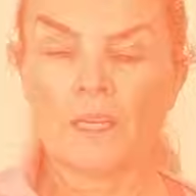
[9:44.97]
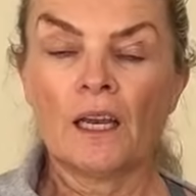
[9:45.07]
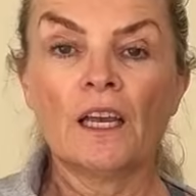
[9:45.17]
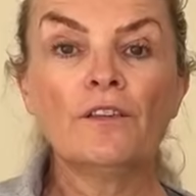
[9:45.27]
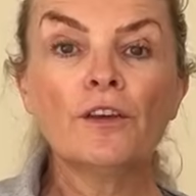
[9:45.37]

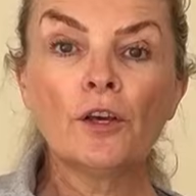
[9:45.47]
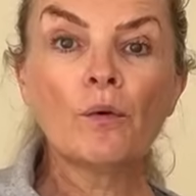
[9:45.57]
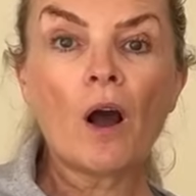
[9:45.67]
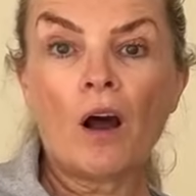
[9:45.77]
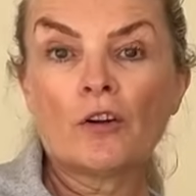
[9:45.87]
If you
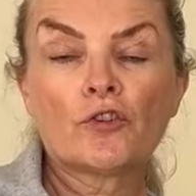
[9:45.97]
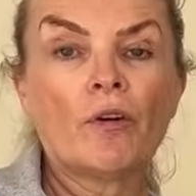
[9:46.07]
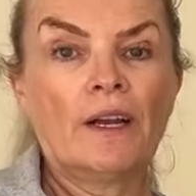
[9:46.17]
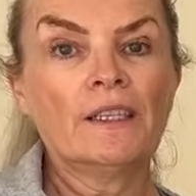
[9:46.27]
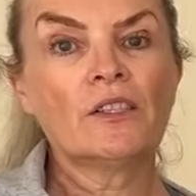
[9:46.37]
are
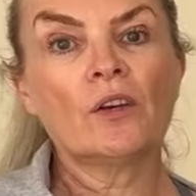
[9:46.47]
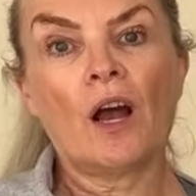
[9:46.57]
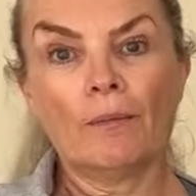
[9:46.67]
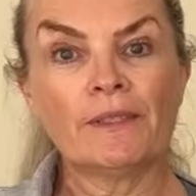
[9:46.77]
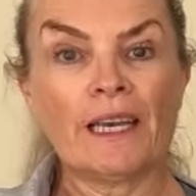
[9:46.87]
trying to
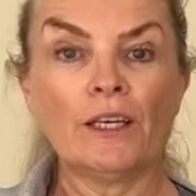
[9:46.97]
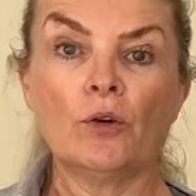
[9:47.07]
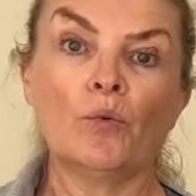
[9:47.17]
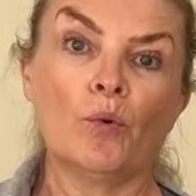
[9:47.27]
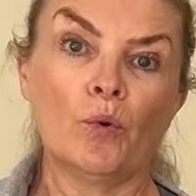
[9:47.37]
update your
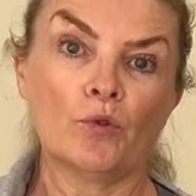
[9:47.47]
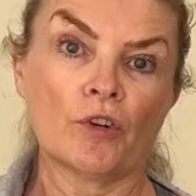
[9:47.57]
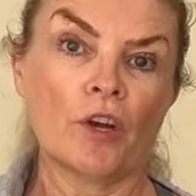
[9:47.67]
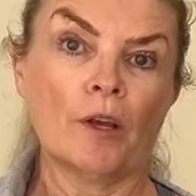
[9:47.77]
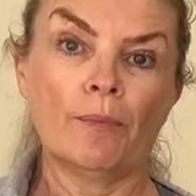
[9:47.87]

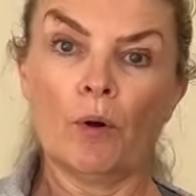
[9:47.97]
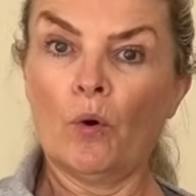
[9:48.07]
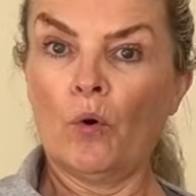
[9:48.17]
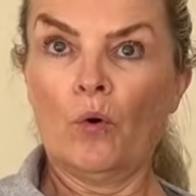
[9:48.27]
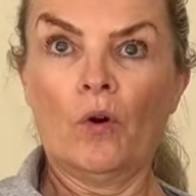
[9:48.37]
wardrobe
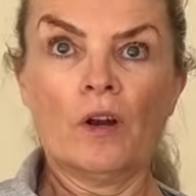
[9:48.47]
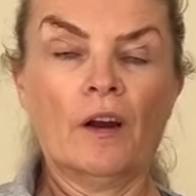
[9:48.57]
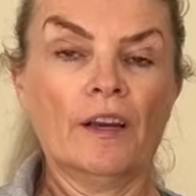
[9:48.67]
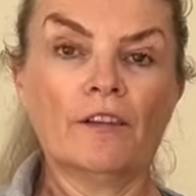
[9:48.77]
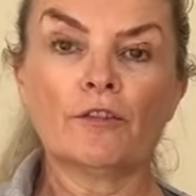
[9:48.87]
or
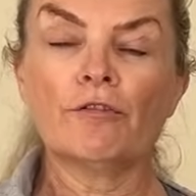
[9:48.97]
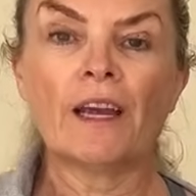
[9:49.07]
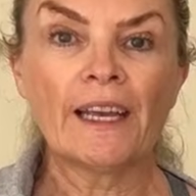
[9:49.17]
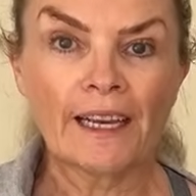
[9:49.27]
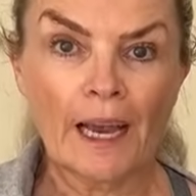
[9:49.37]
kind of
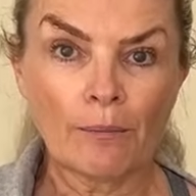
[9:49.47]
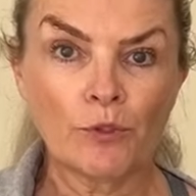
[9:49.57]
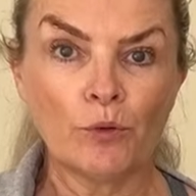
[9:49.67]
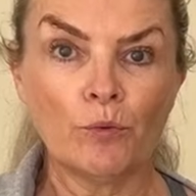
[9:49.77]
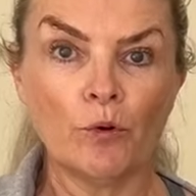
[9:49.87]
create a
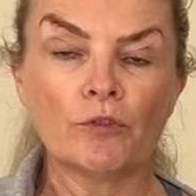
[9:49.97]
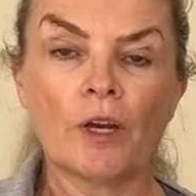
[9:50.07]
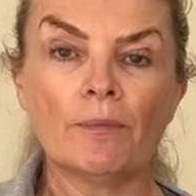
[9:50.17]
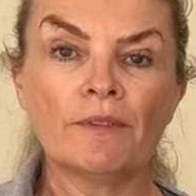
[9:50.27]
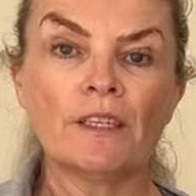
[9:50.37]
capsule
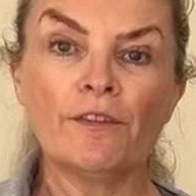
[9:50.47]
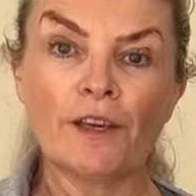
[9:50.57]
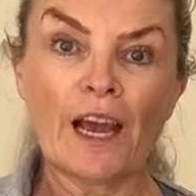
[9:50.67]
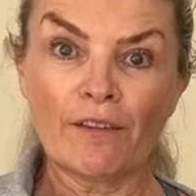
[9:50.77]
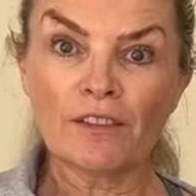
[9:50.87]
wardrobe, if you haven't